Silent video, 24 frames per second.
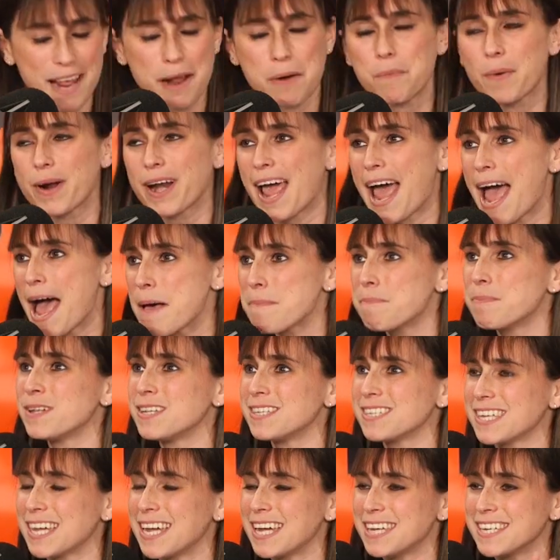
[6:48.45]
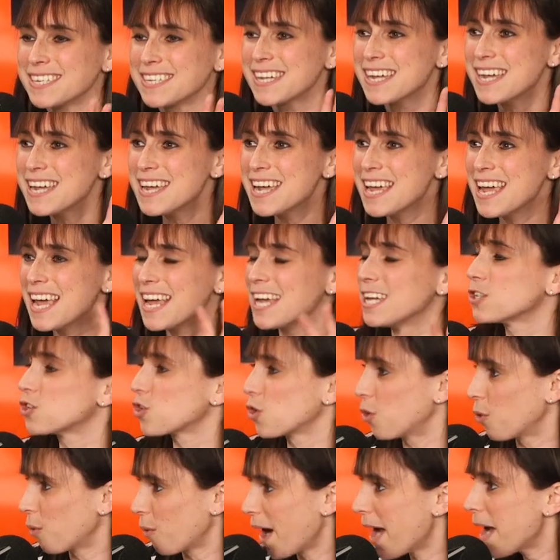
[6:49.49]
And what happens is his
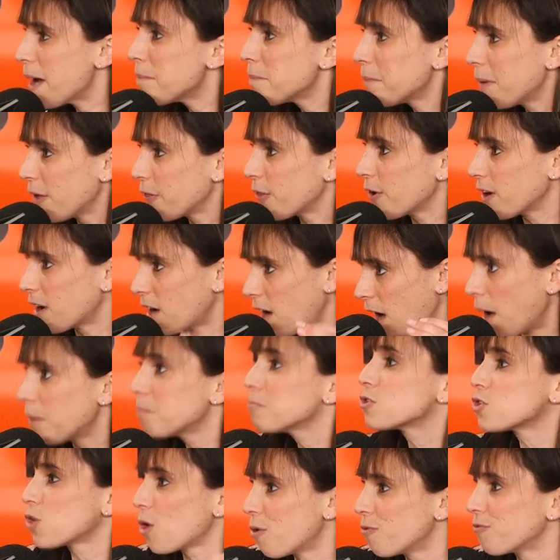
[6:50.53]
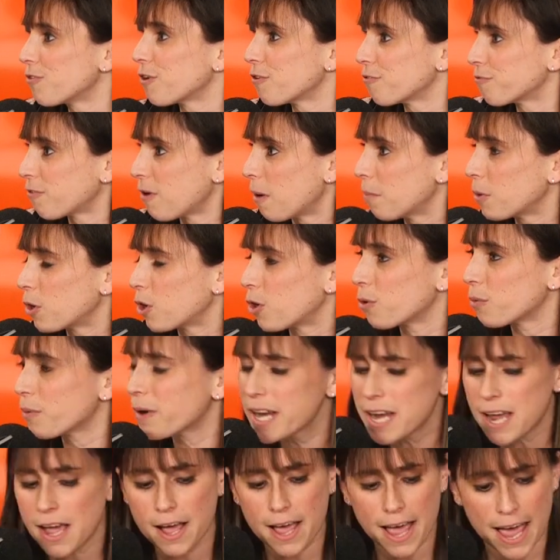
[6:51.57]
grandmother comes over from
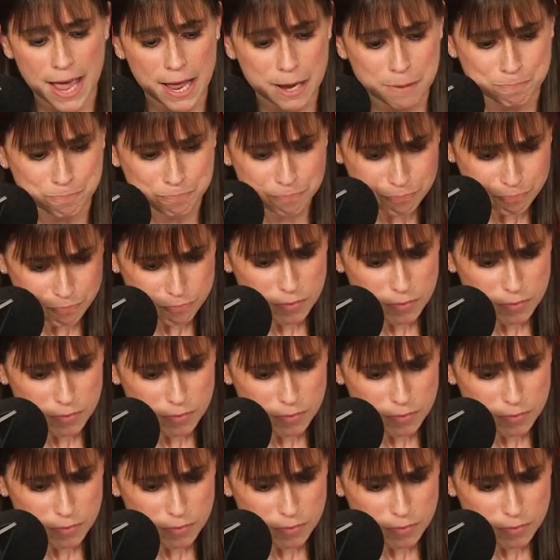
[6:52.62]
Korea, and